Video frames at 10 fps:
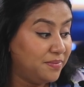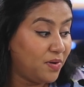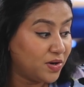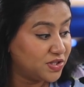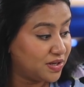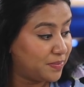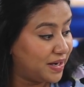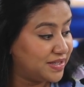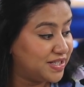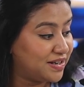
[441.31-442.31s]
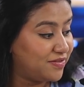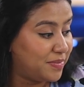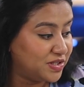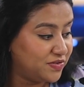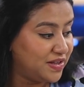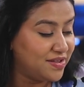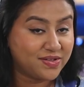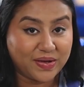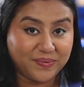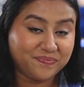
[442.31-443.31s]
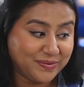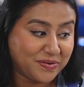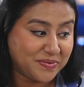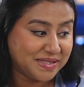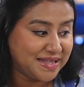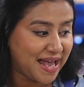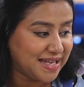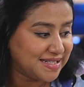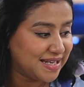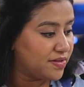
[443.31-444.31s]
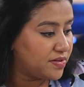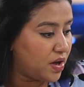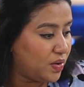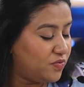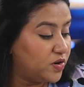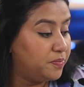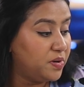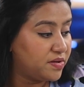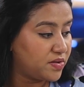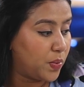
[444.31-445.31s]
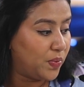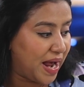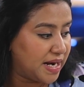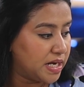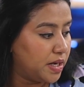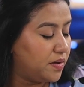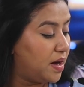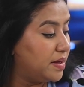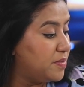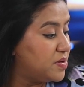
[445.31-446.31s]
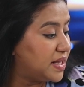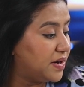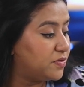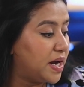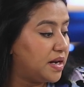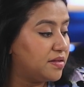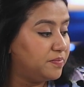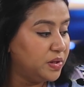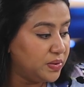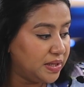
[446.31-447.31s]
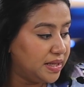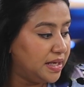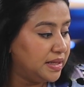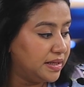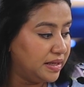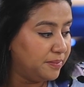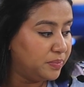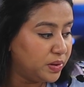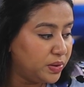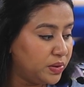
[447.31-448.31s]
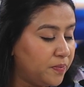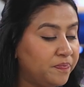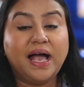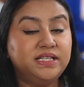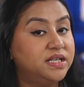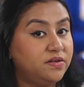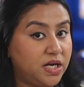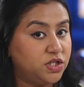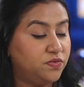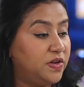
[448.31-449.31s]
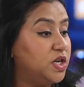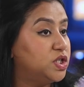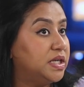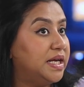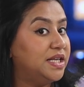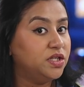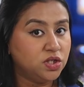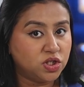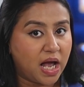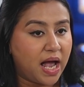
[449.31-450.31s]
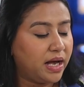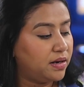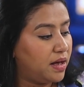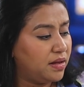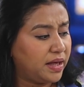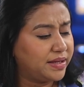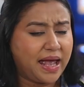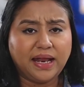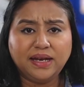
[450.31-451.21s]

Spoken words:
in March. I'm going to tick off a bunch of these, so look forward to that. So for books read, the book that I've read is Blue Lily, Lily Blue. I didn't get to finish it in Jan. Like the